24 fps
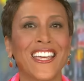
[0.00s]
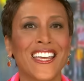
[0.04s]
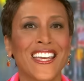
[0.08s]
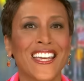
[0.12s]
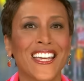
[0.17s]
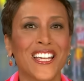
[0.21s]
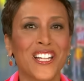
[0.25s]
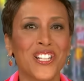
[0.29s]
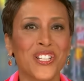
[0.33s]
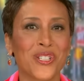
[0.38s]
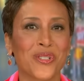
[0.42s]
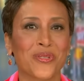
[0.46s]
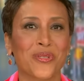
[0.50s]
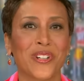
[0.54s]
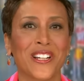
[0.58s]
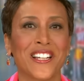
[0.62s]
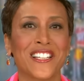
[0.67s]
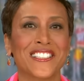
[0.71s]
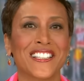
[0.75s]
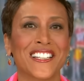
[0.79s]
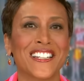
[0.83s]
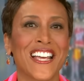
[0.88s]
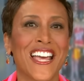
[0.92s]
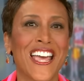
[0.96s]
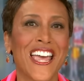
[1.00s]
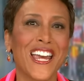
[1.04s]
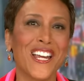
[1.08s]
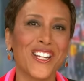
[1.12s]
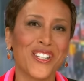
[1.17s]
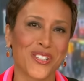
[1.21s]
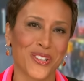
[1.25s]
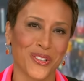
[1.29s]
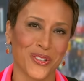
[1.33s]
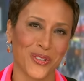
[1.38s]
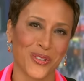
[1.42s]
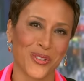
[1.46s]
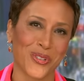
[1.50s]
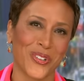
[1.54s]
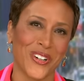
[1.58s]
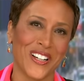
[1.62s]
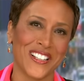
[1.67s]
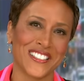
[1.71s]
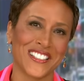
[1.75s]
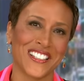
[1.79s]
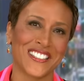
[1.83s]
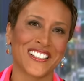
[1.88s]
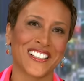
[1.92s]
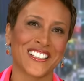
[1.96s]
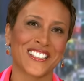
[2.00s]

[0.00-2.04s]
injuries. And Angel joins us